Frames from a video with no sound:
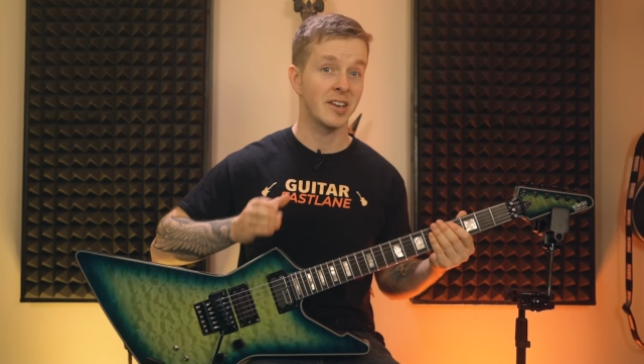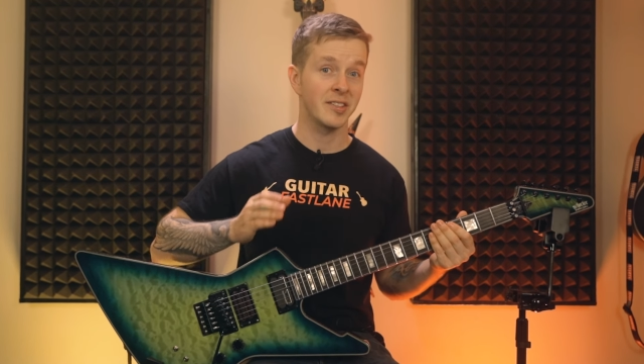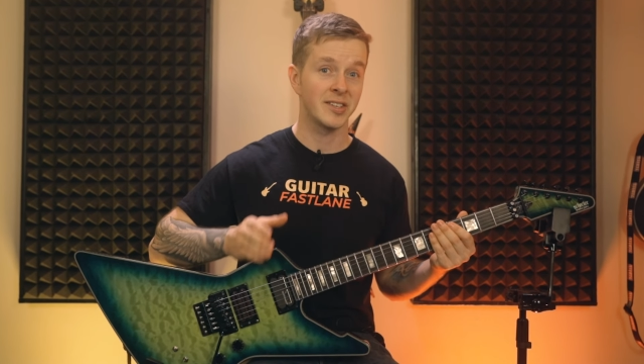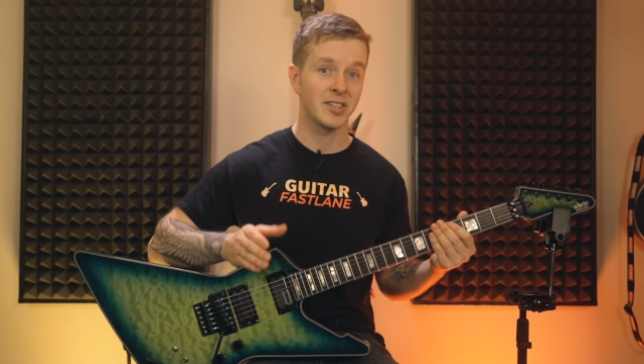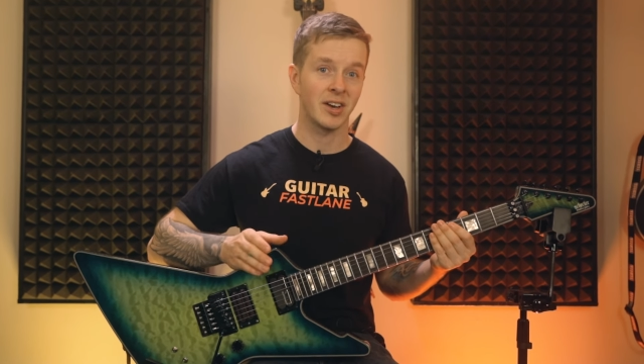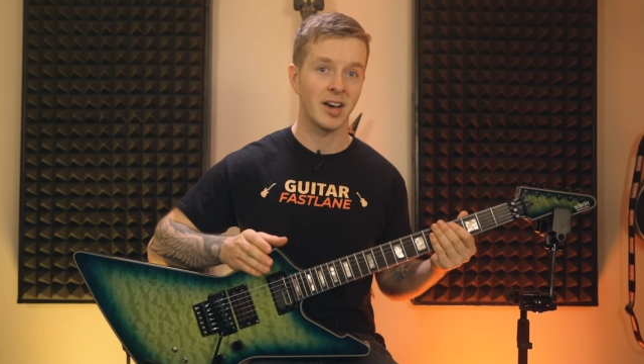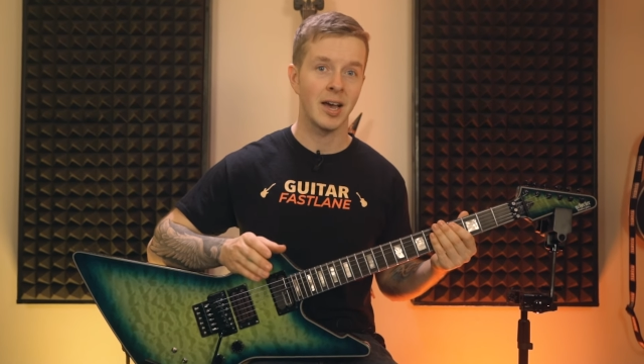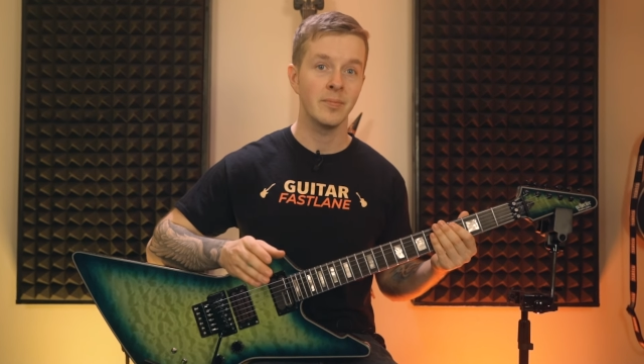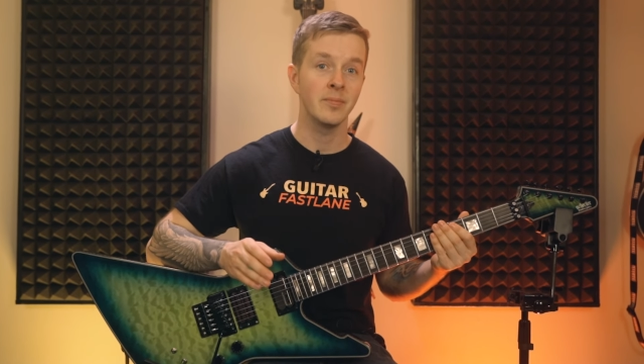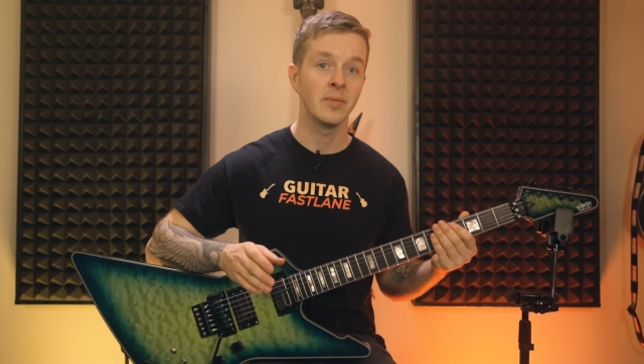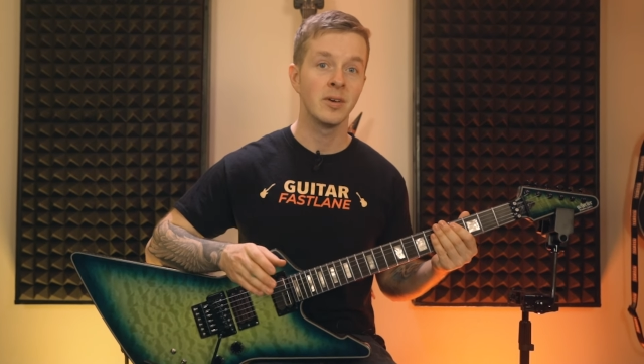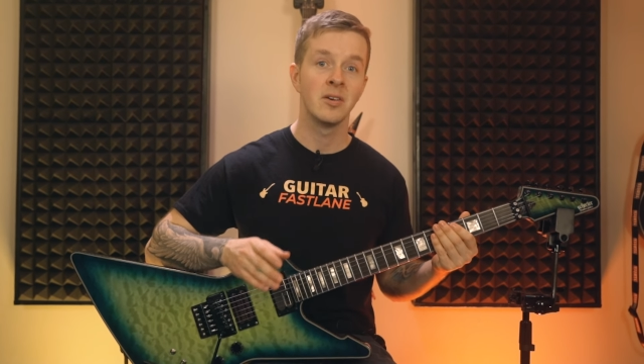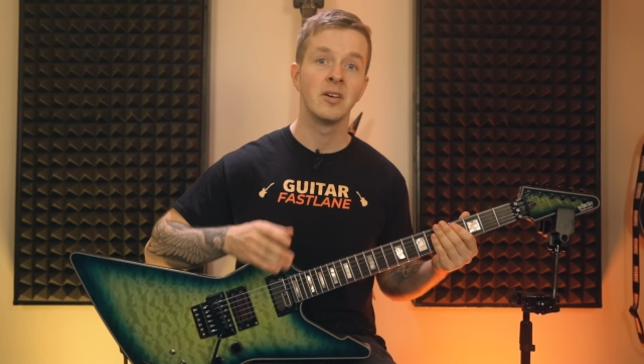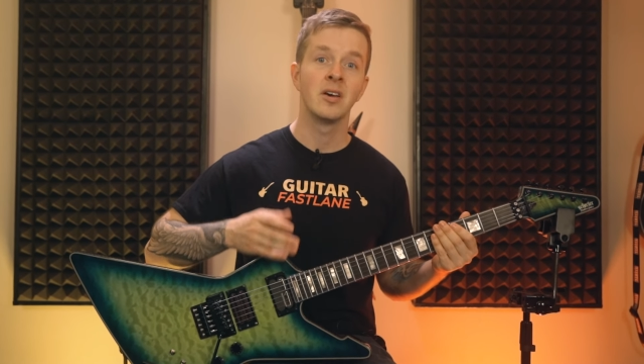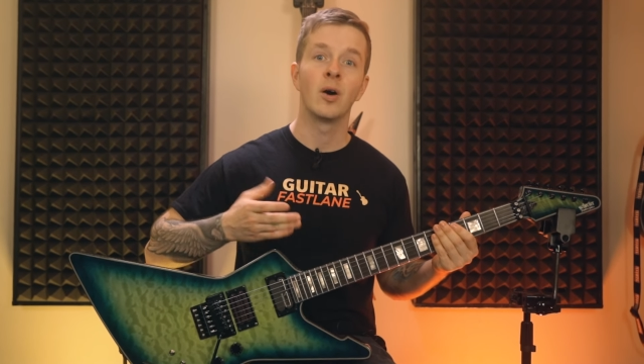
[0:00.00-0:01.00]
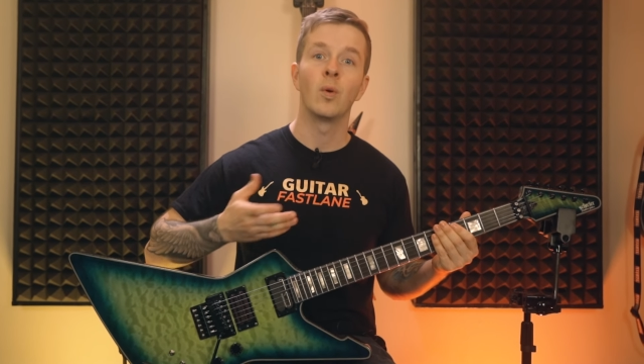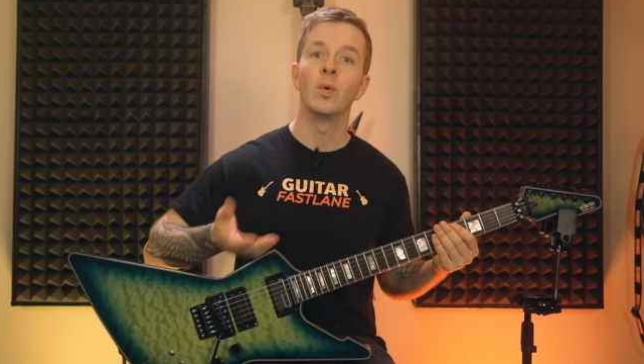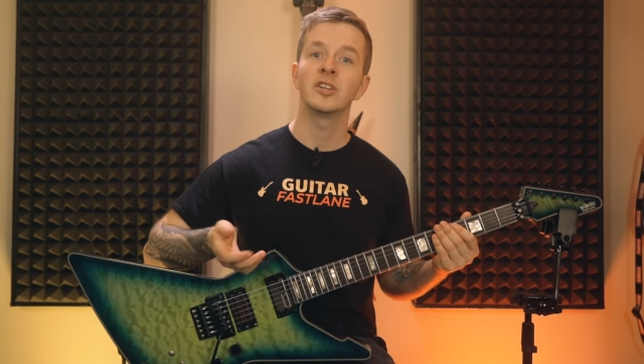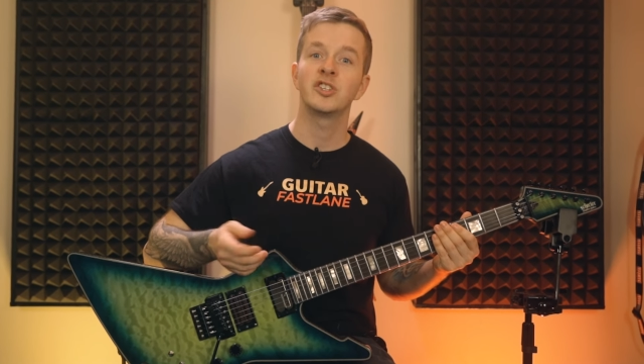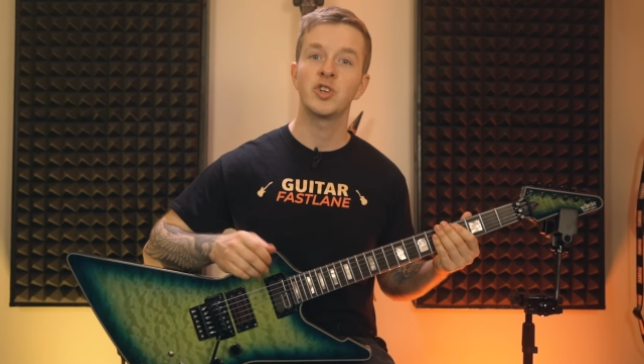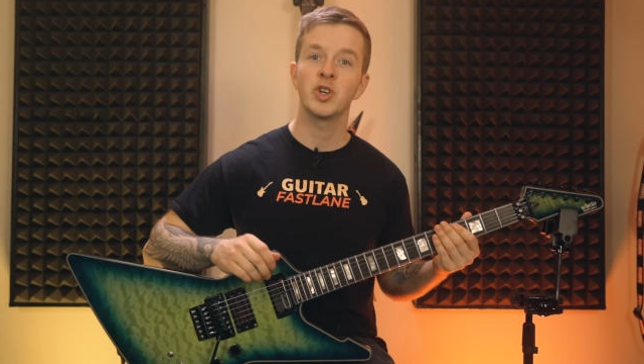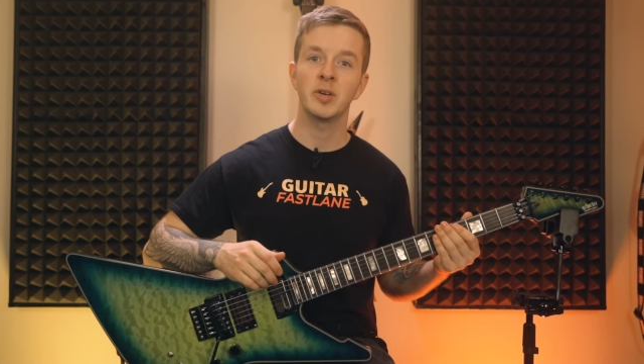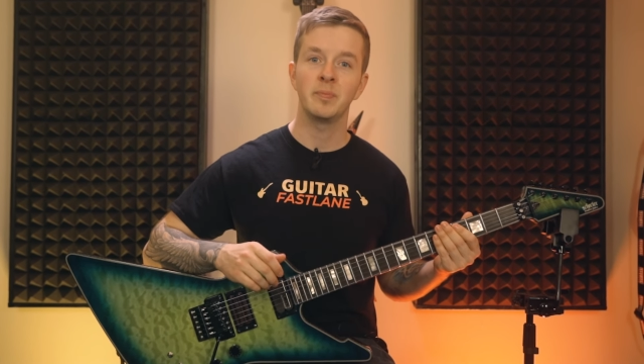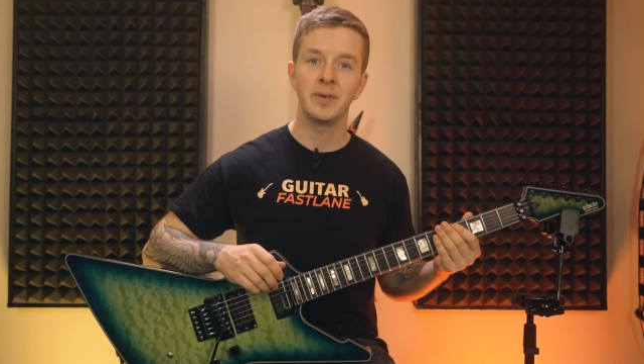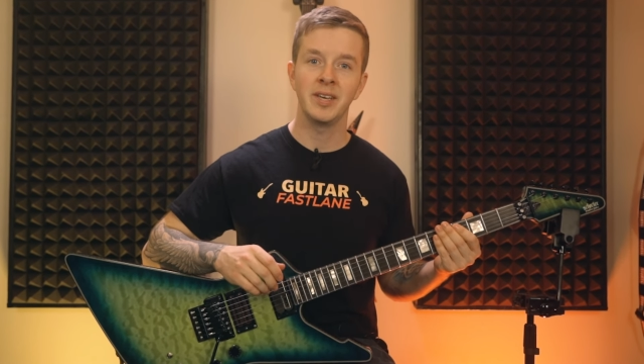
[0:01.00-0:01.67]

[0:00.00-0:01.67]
of the time, what should it